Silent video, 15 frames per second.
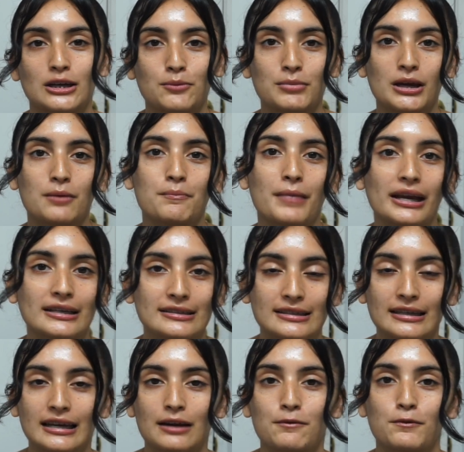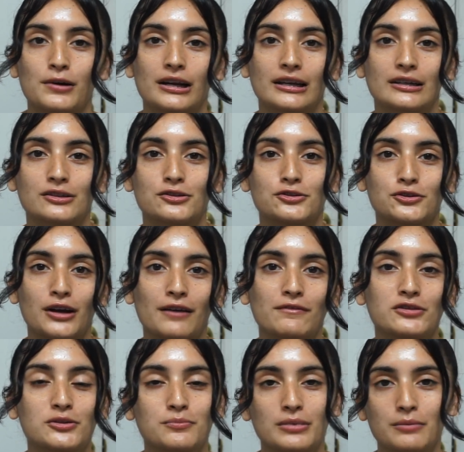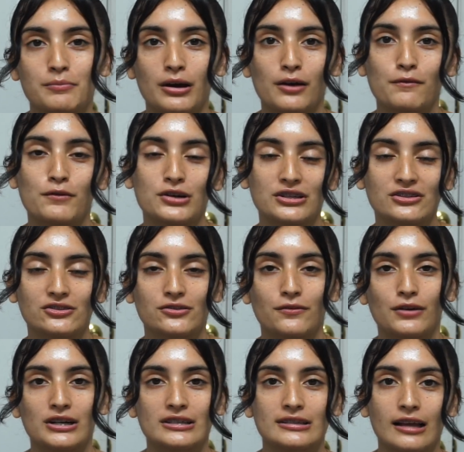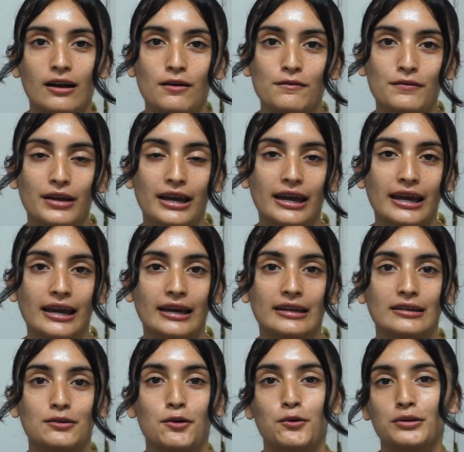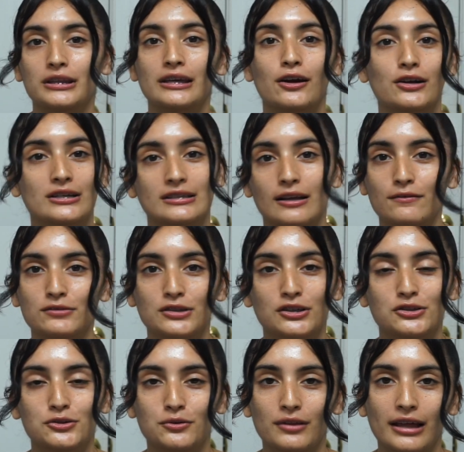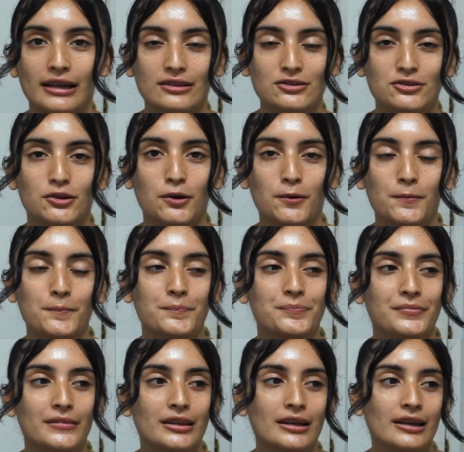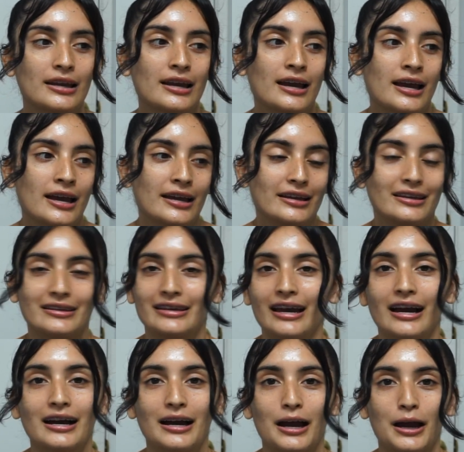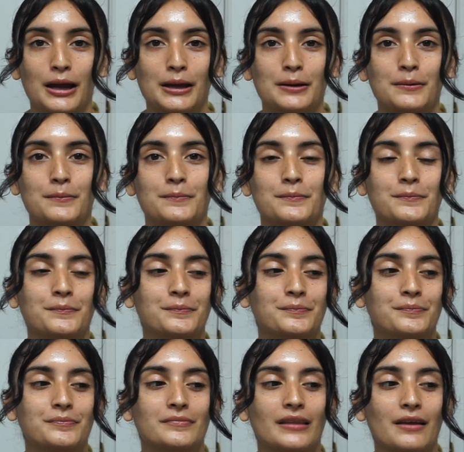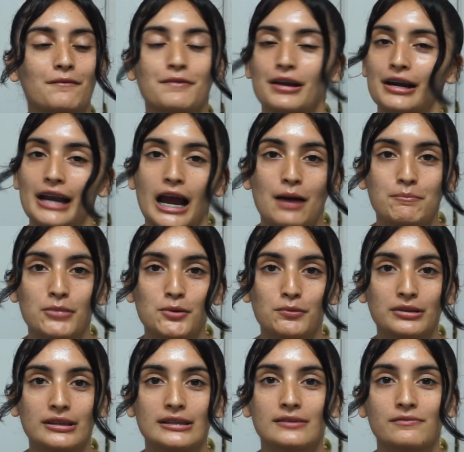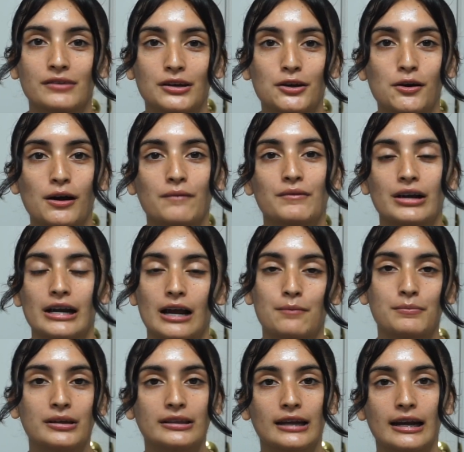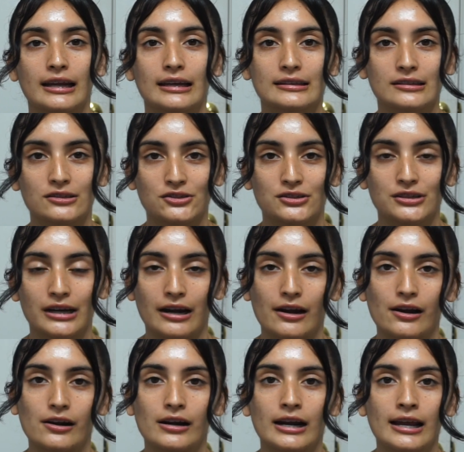to be amazing, and we're going to strive to be better versions of ourselves, and only ourselves could do that. So yeah, I am very happy with this video. I'm very happy that I get to share